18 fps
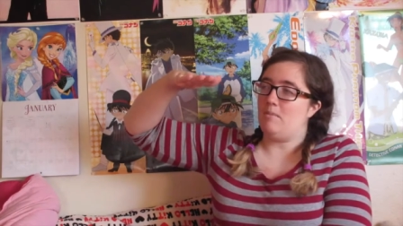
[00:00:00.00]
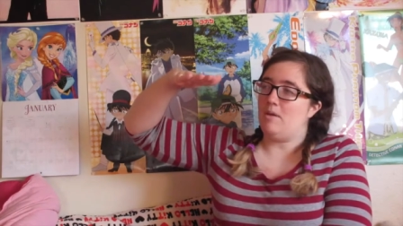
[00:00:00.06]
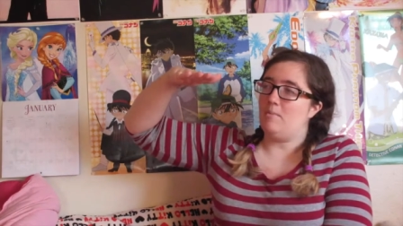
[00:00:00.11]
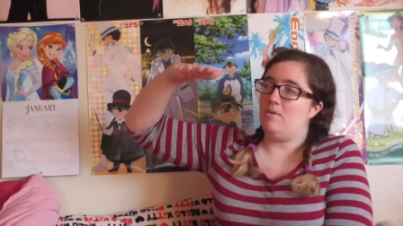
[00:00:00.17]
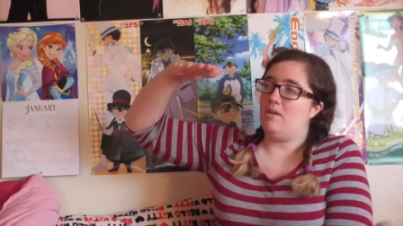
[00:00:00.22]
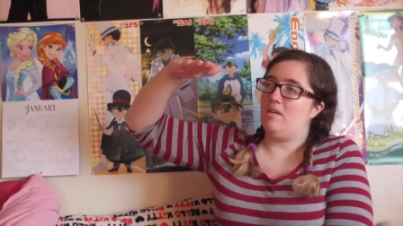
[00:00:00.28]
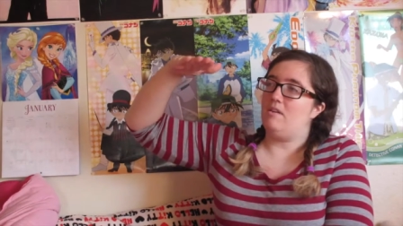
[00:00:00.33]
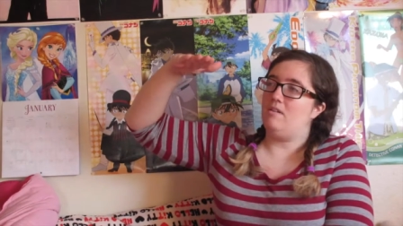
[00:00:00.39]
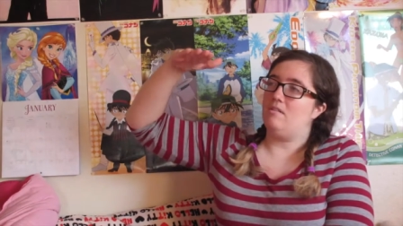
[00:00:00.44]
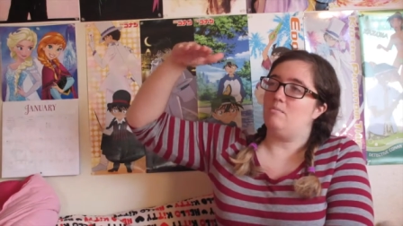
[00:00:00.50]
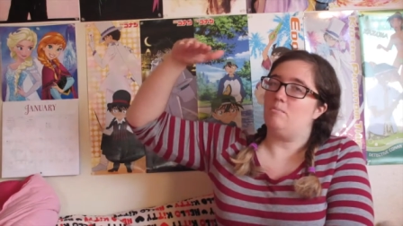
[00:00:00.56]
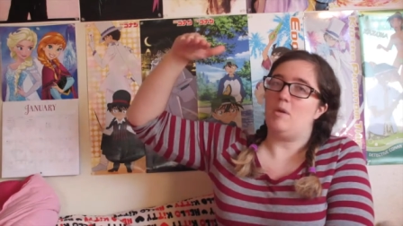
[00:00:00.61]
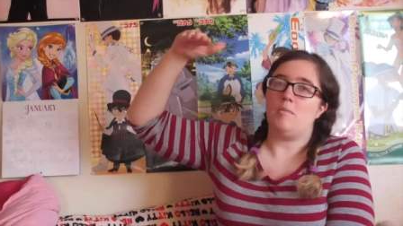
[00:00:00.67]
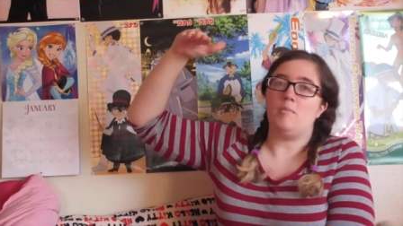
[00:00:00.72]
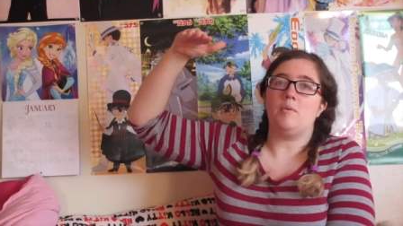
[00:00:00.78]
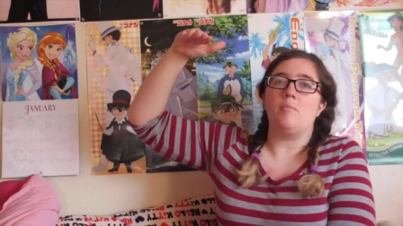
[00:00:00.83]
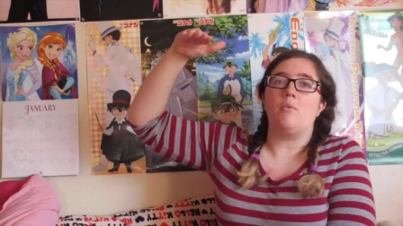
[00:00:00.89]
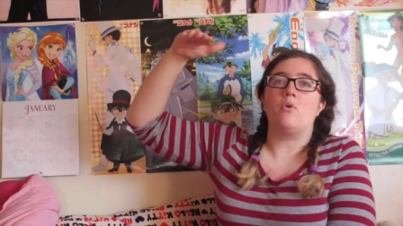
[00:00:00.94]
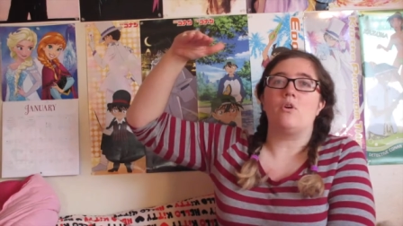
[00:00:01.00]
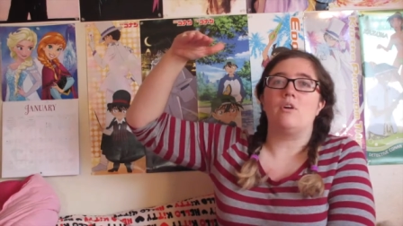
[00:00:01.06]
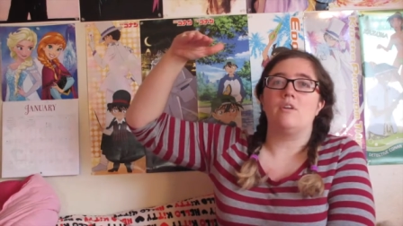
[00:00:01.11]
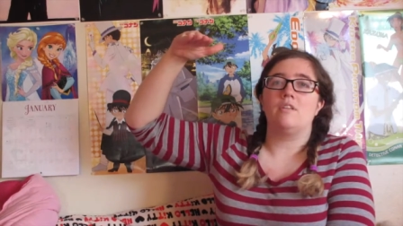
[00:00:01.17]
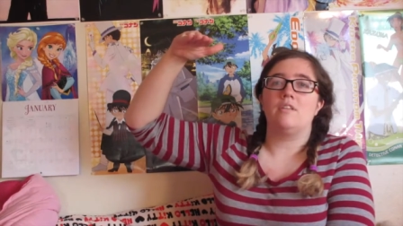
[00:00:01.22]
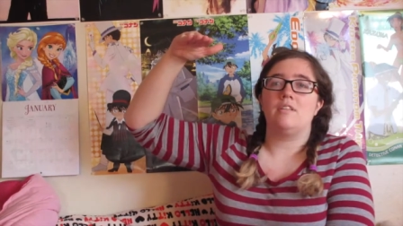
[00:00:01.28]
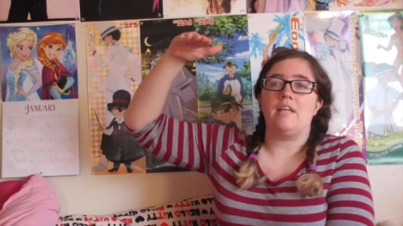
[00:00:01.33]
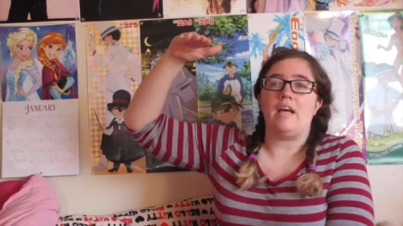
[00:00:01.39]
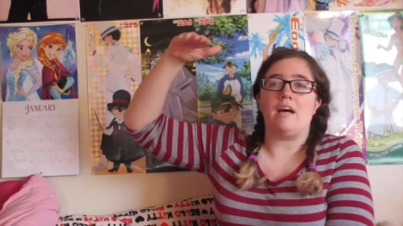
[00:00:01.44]
Maybe more.
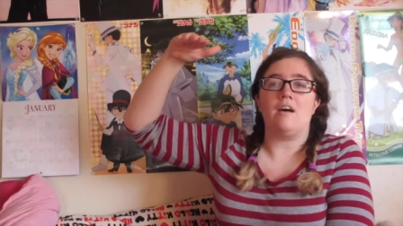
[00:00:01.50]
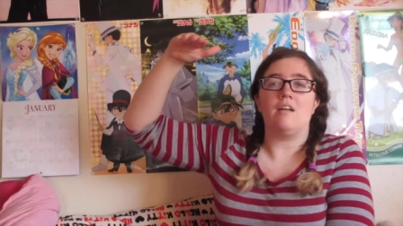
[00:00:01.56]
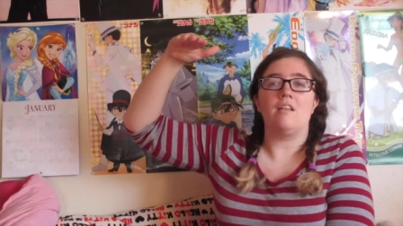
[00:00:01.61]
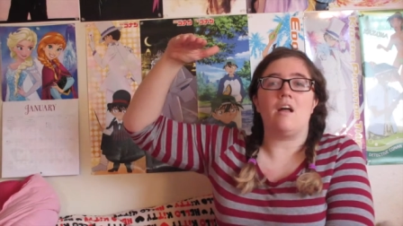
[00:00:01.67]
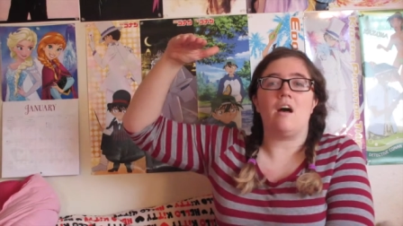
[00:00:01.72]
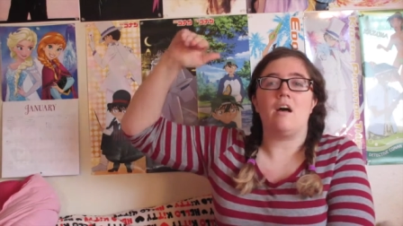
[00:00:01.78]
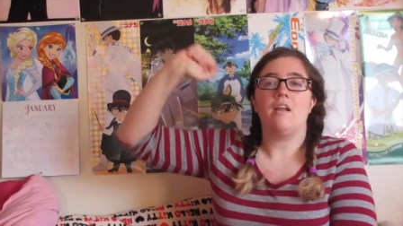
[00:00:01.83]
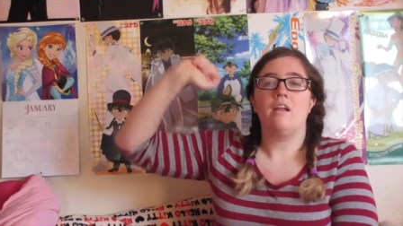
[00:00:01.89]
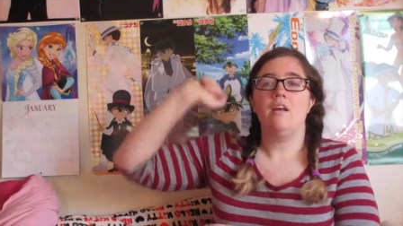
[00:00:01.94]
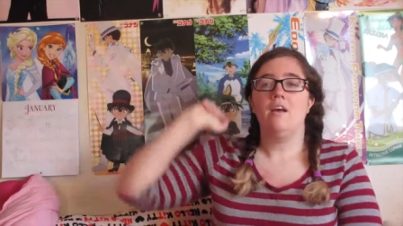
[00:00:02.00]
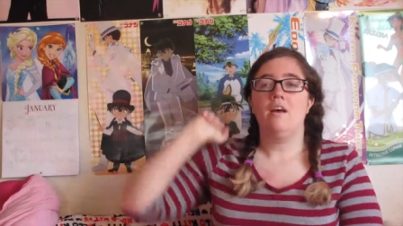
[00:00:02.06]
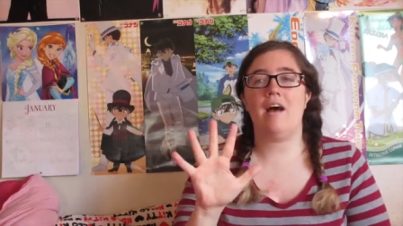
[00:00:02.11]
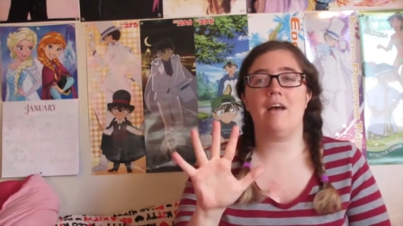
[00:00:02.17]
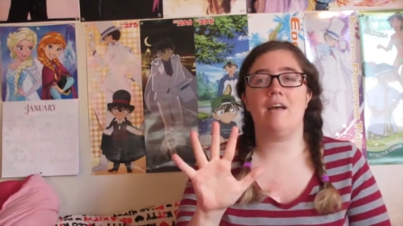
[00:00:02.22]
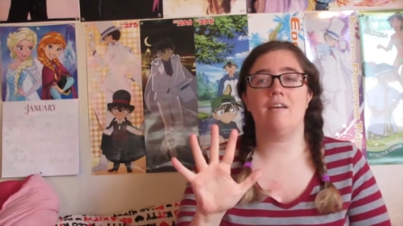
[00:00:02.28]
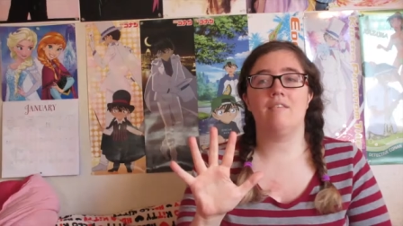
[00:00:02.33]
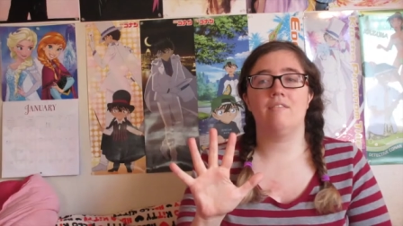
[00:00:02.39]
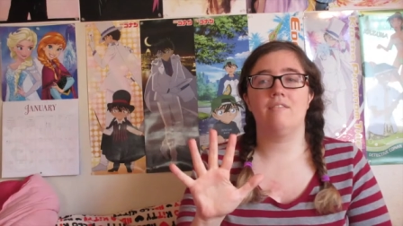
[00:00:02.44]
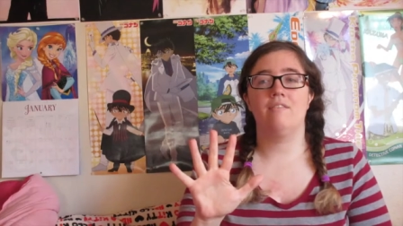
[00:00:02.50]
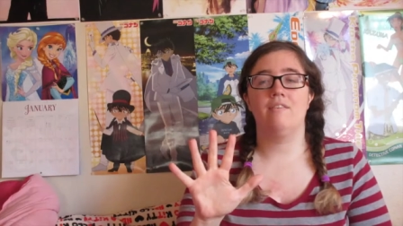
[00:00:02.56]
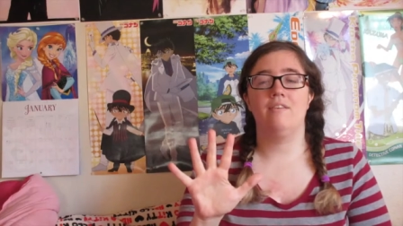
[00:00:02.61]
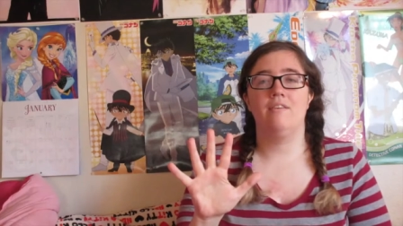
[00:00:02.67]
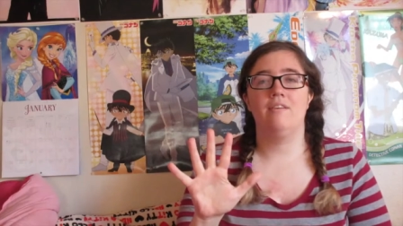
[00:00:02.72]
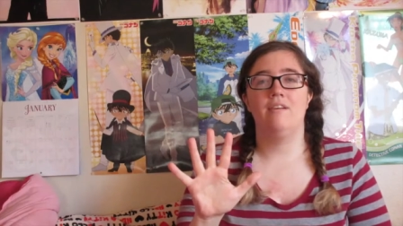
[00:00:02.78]
Yeah, a lot. 5.